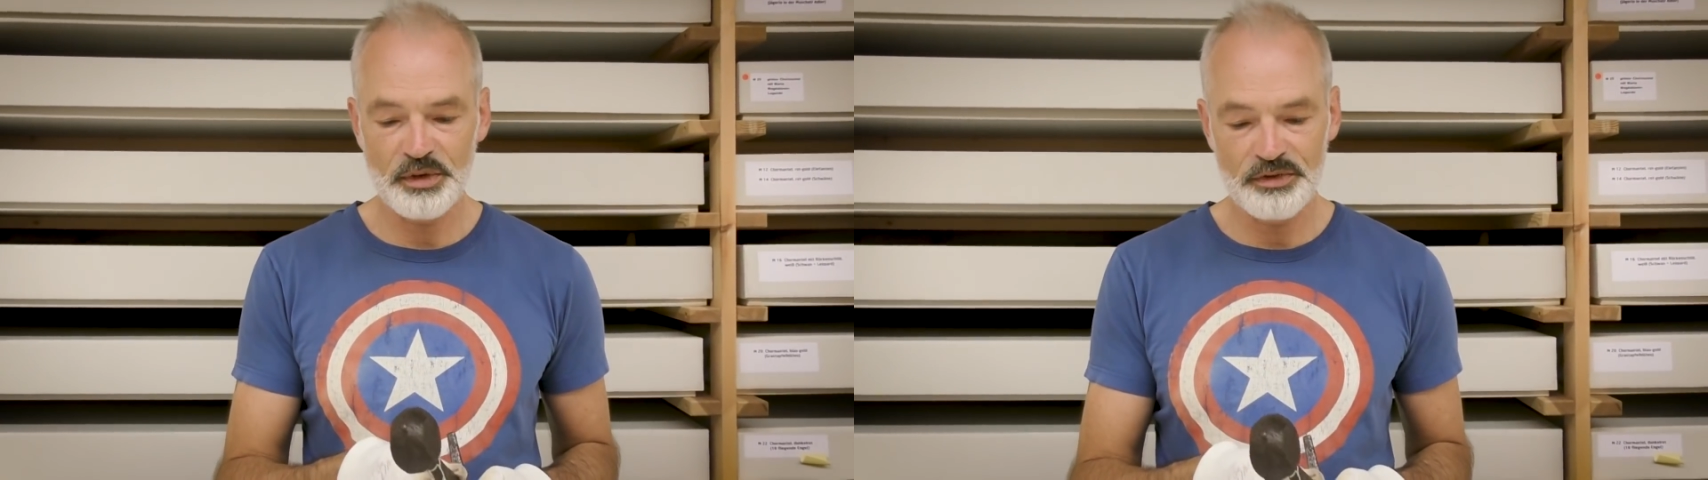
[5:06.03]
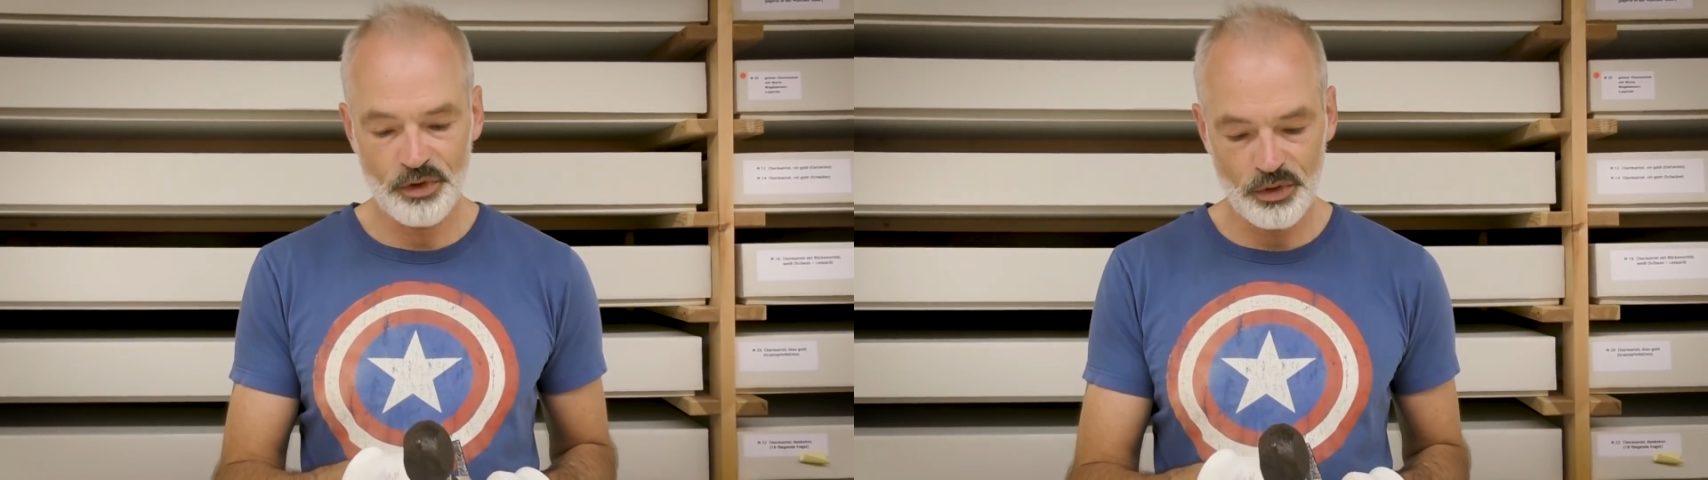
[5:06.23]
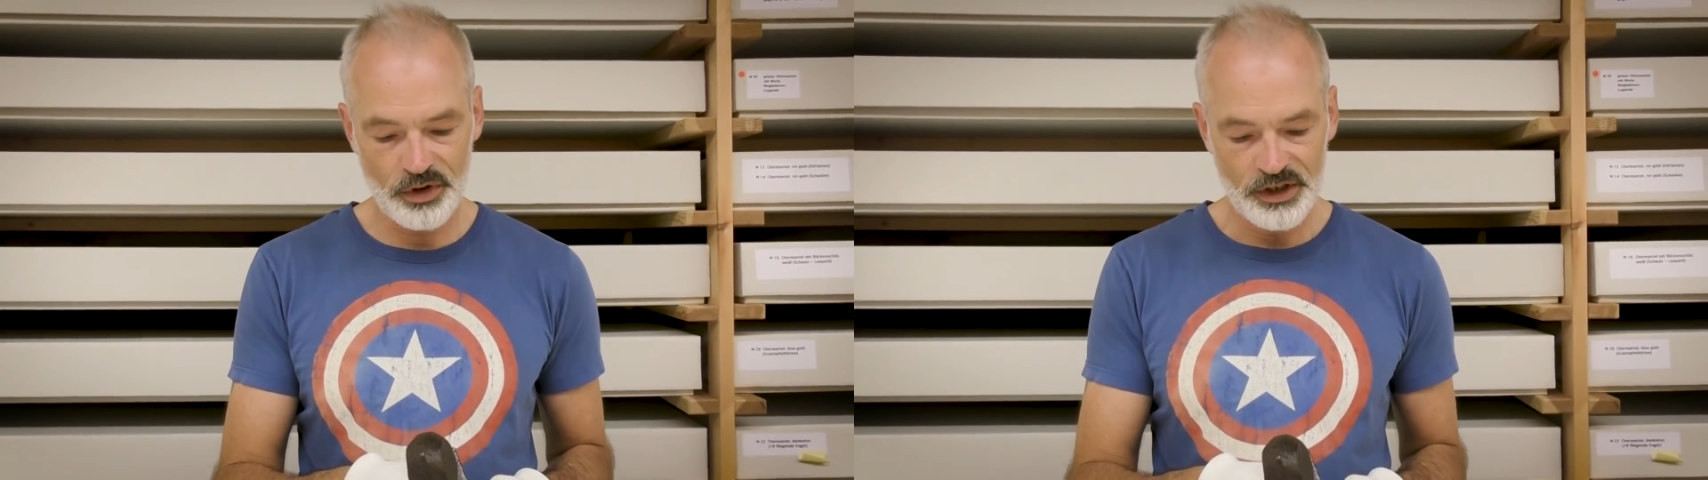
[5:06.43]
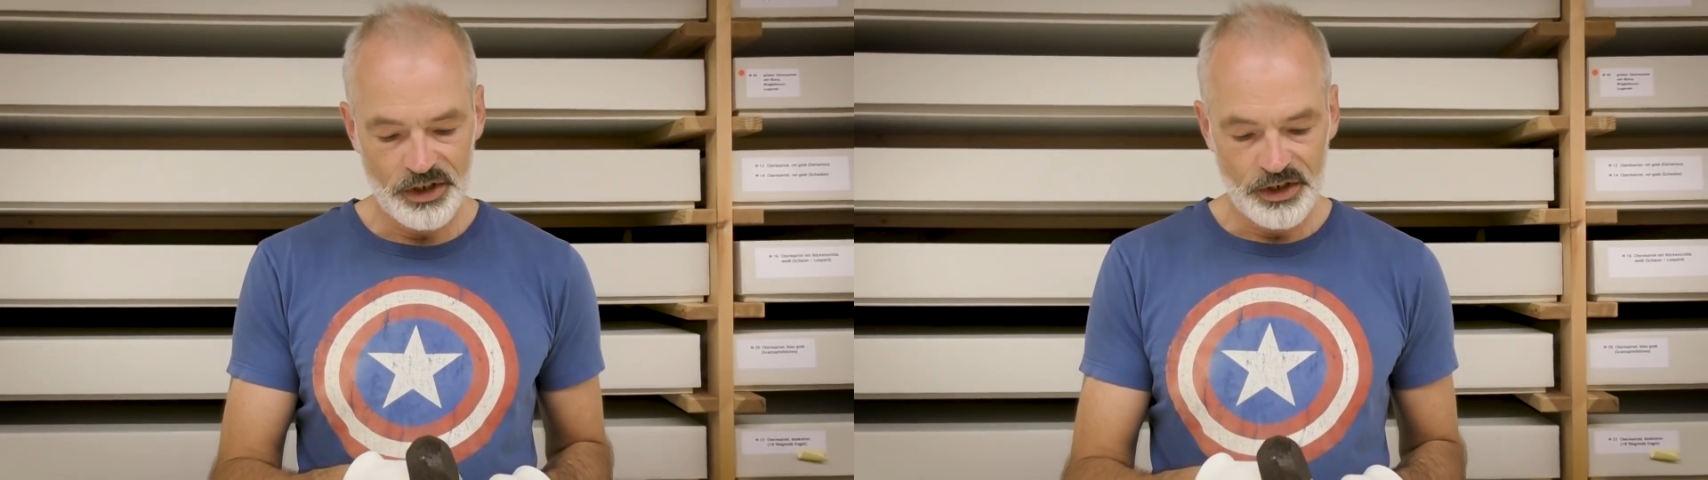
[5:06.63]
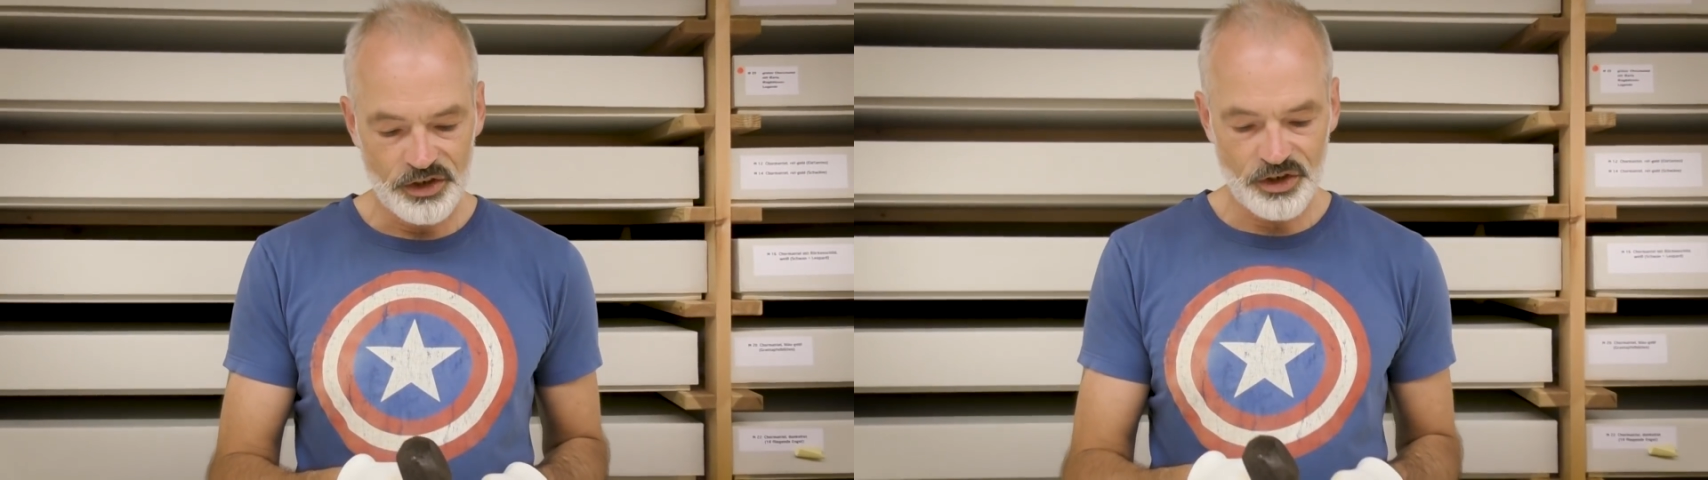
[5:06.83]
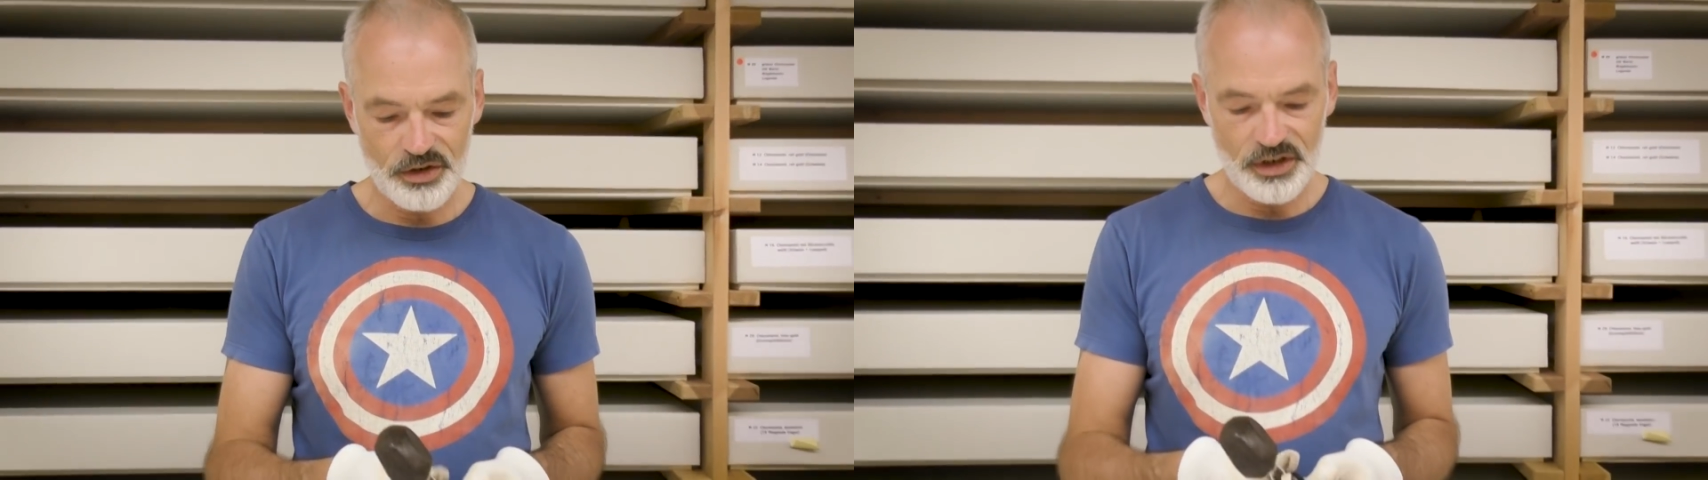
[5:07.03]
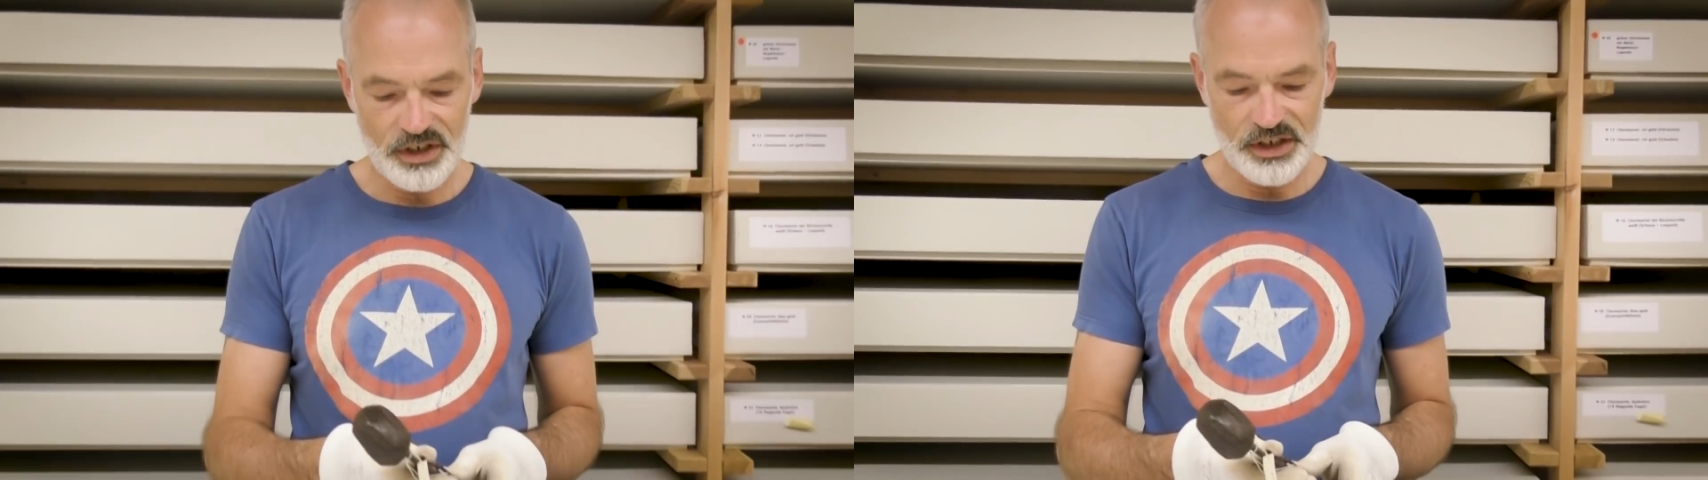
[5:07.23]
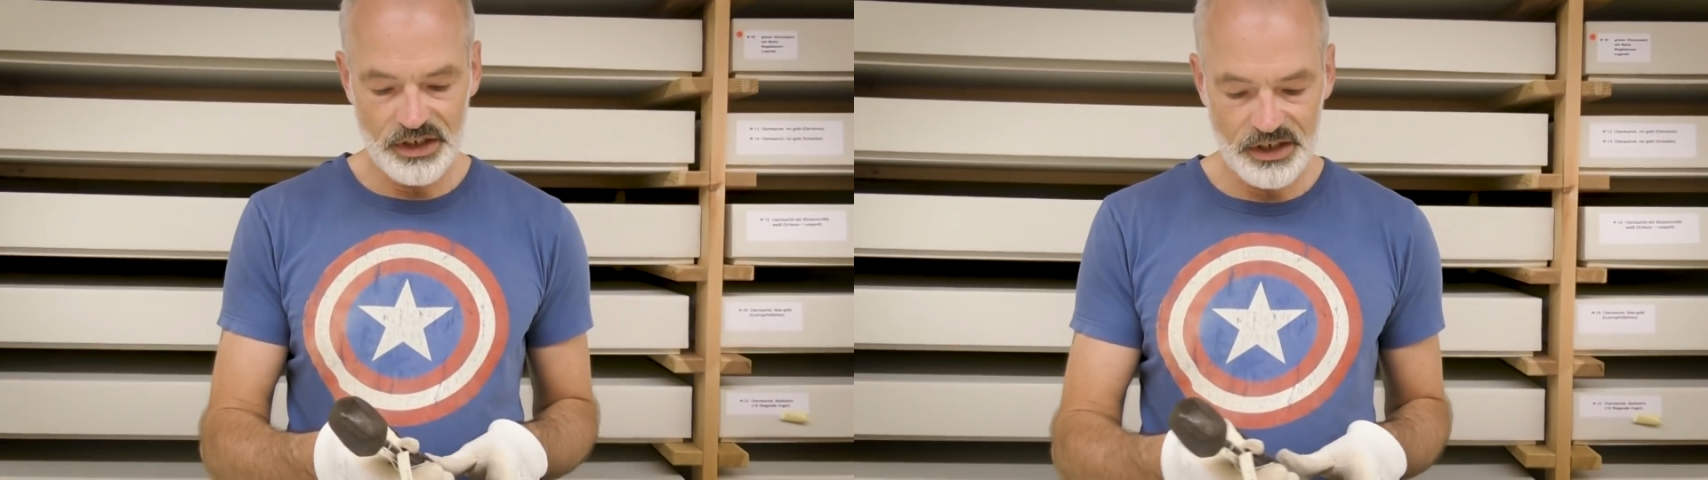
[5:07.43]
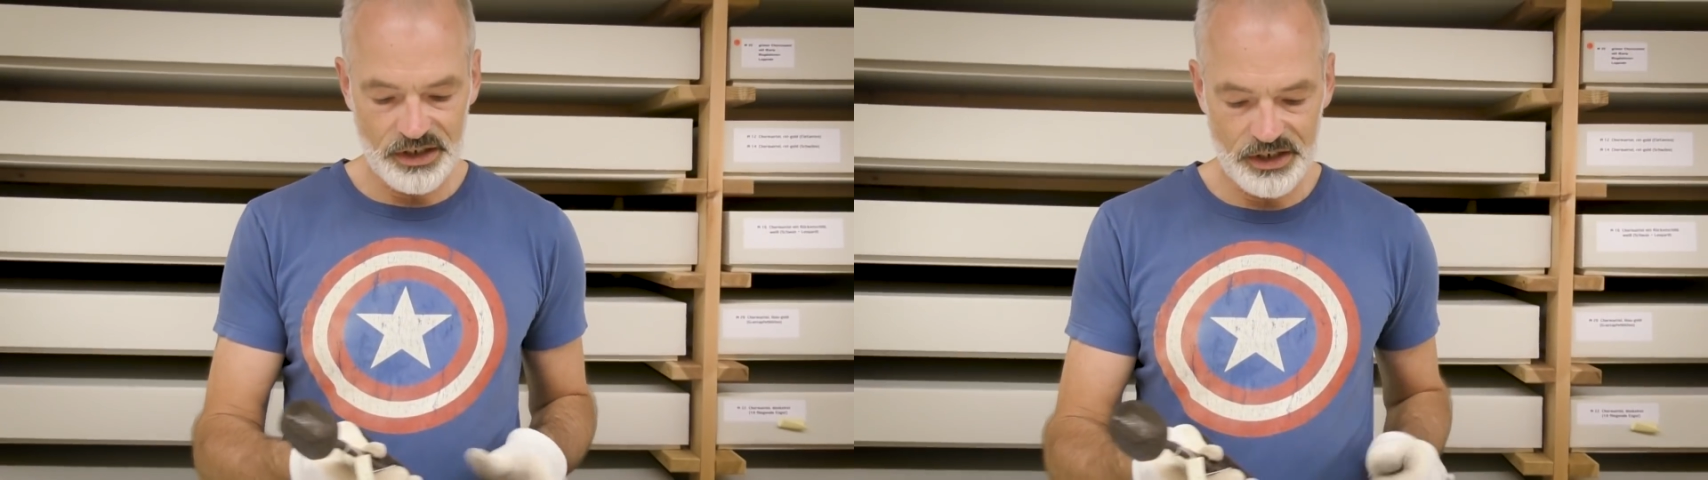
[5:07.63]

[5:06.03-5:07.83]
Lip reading: before. So the